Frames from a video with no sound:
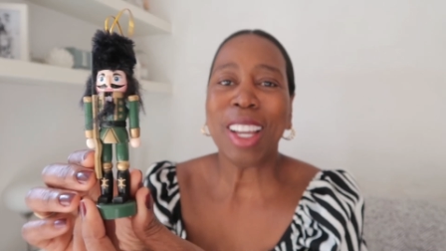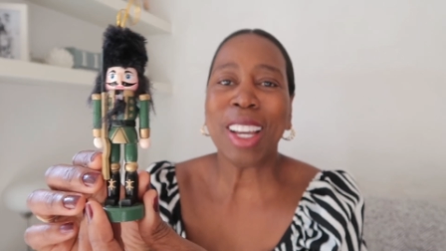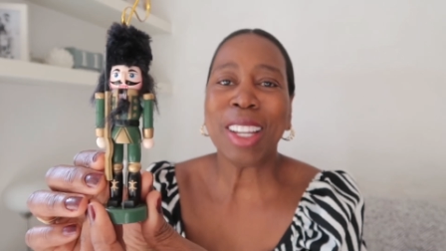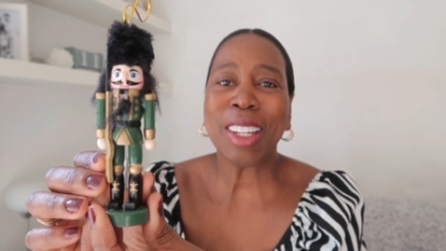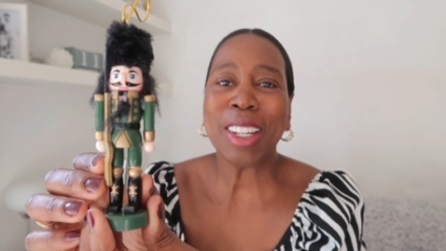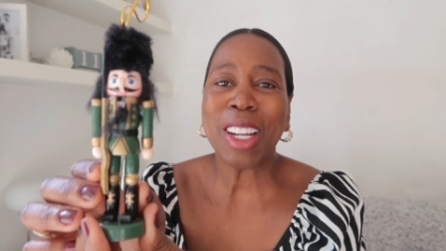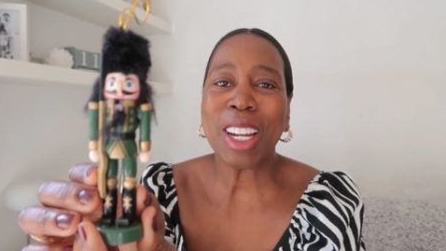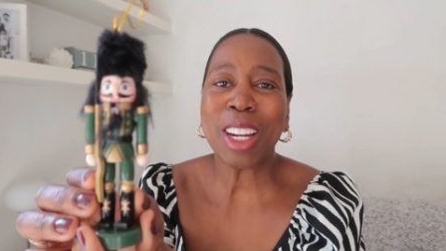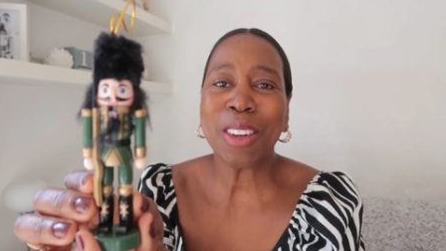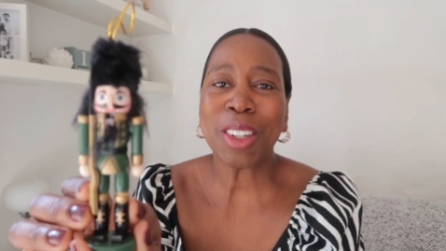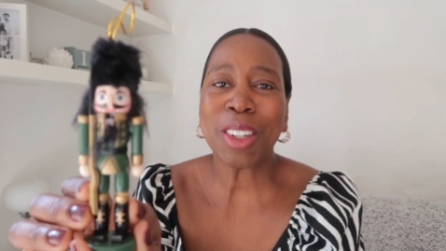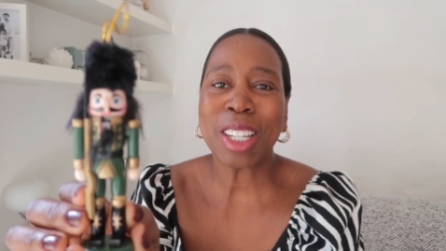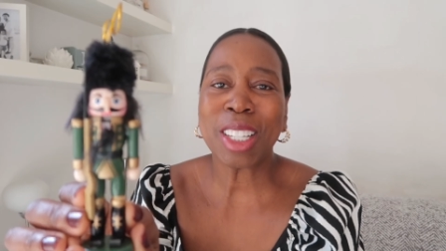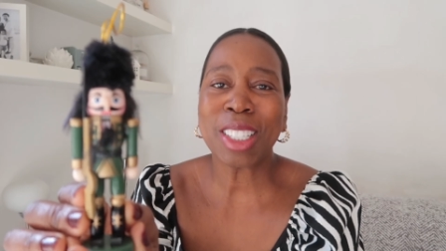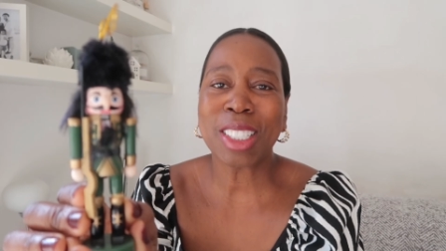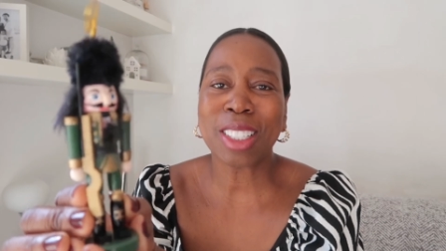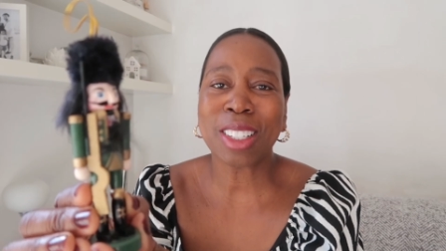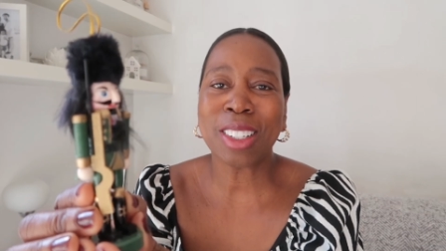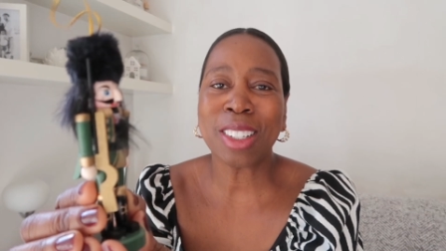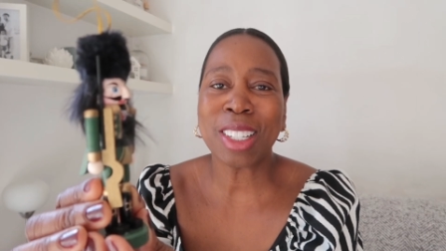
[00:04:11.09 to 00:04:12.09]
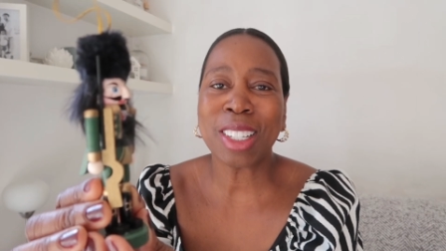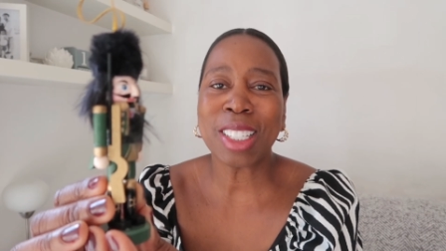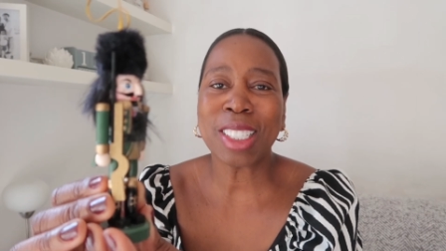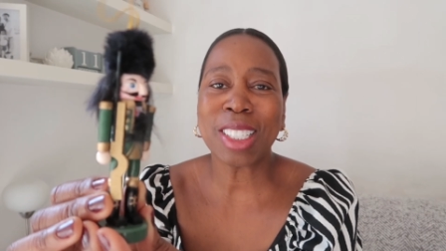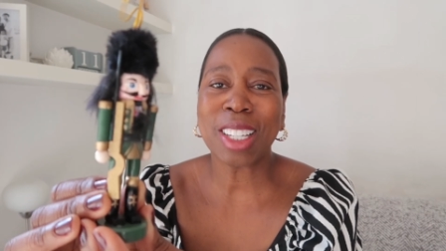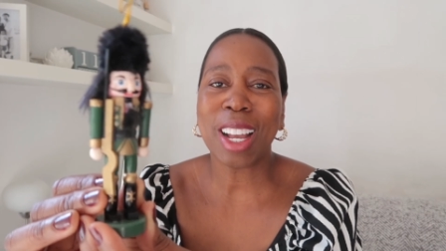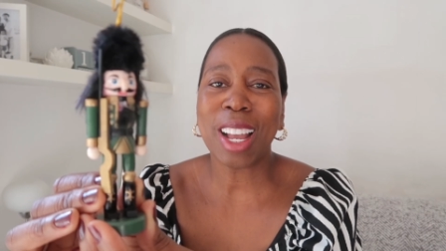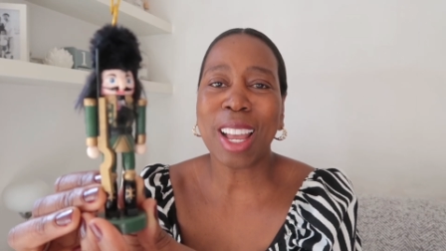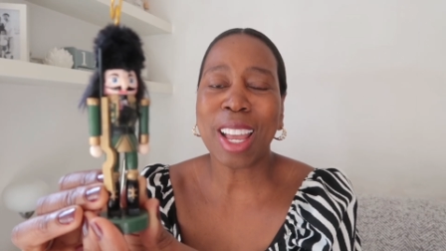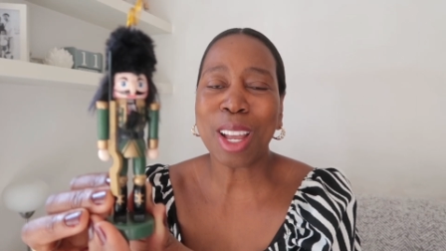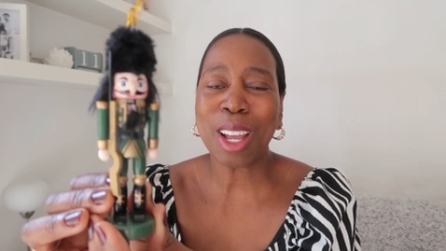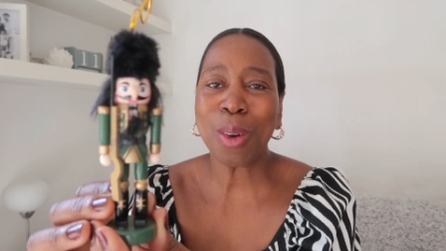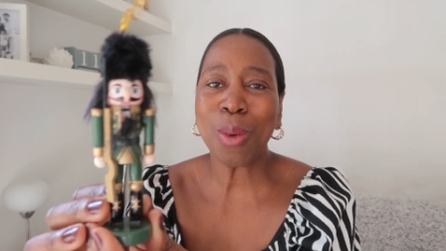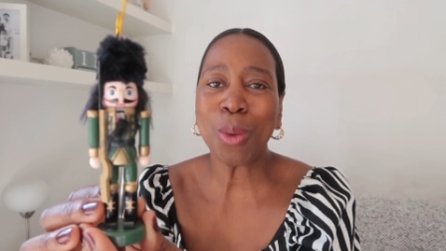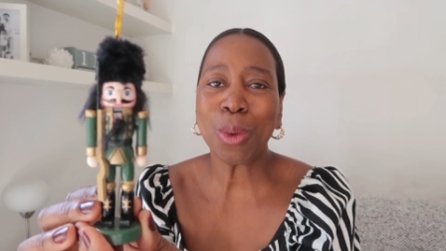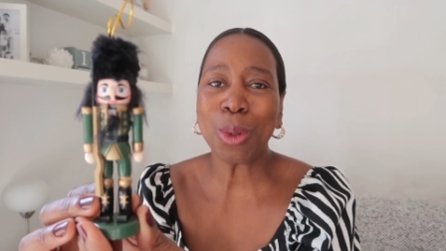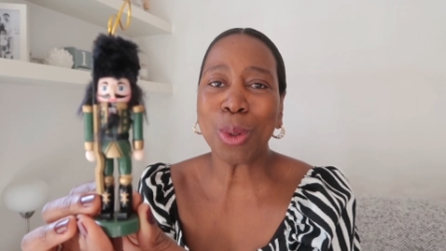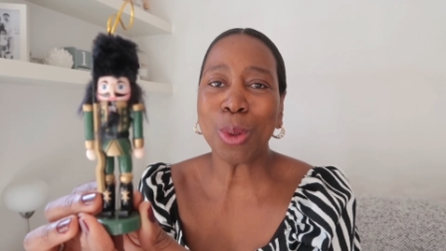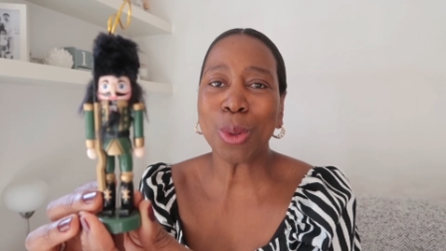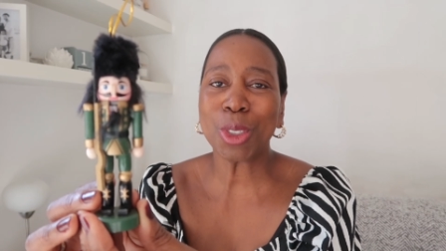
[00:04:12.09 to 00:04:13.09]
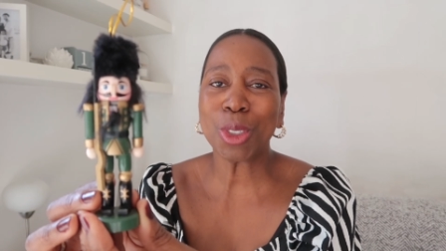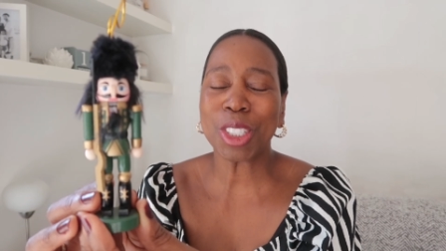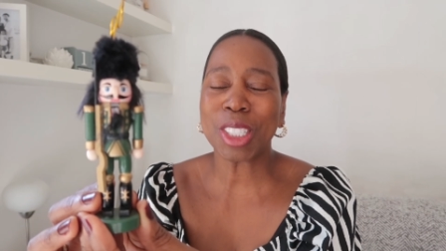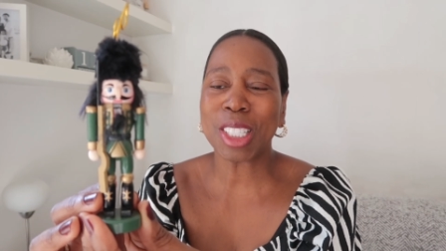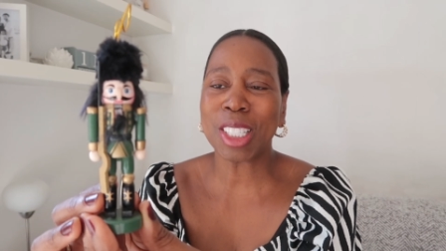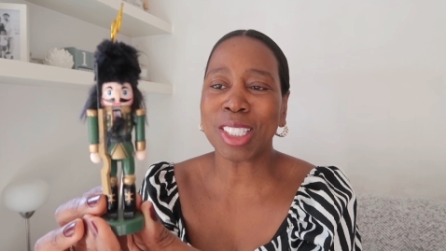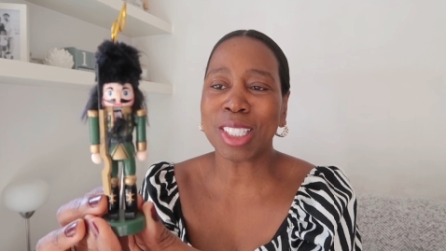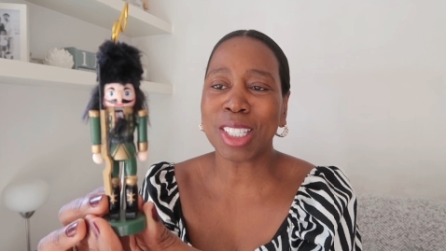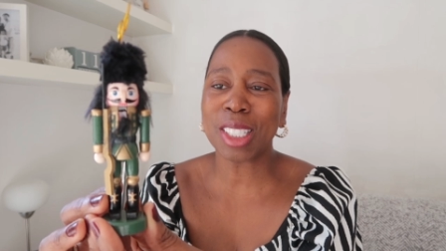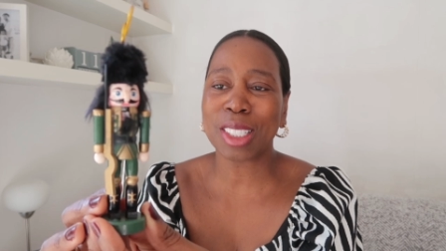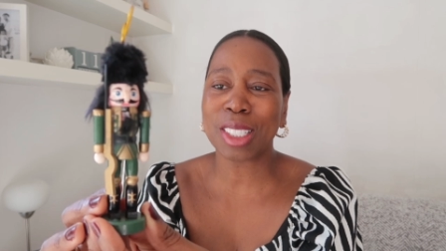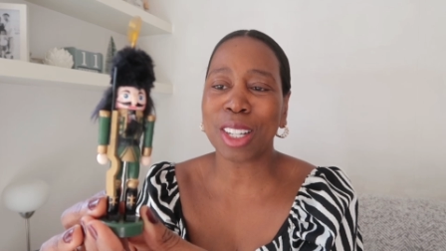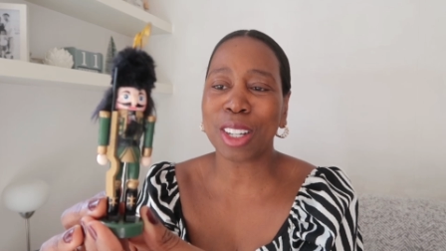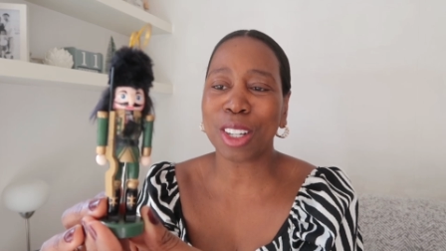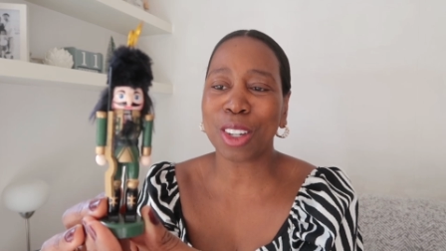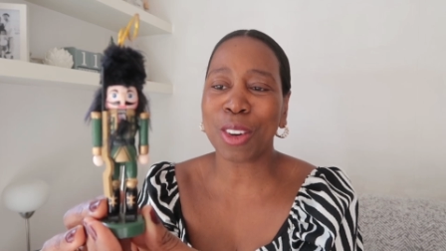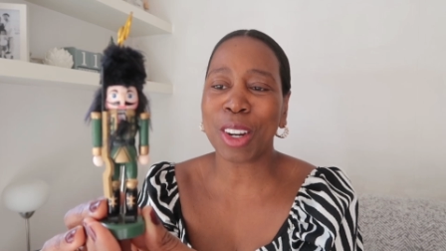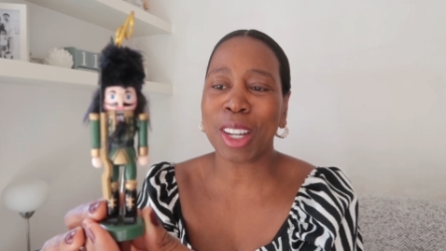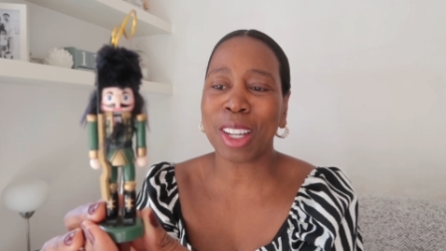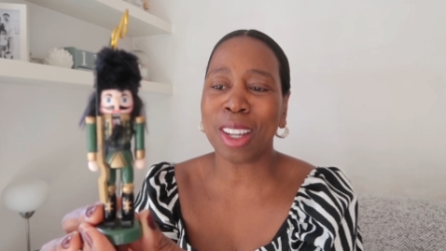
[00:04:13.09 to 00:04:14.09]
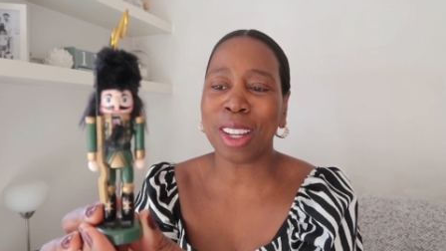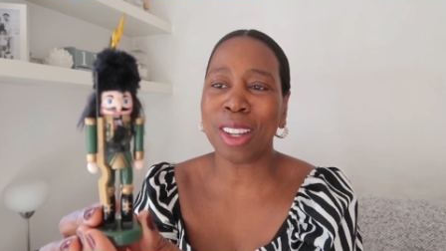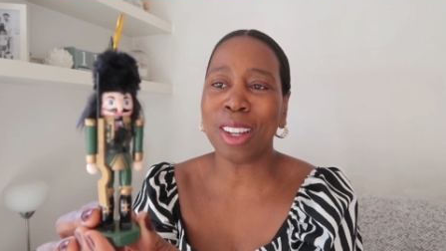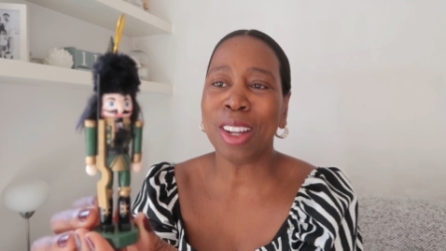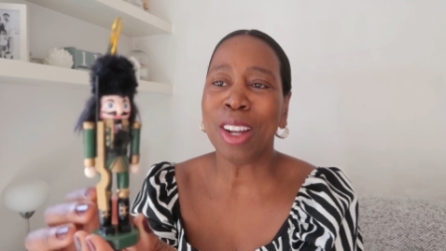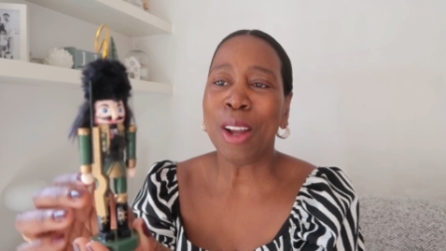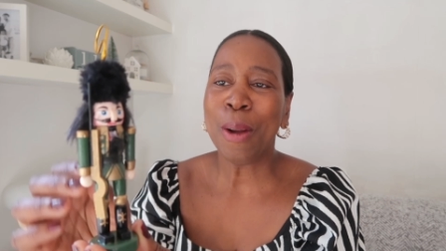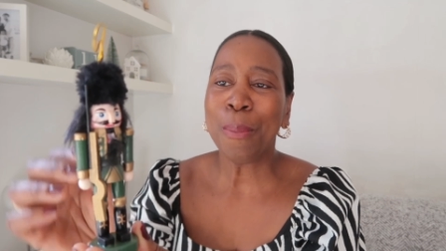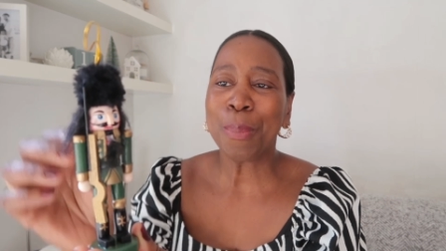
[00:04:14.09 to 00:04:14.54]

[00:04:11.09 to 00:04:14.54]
And here it is, guys. How gorgeous is this nutcracker?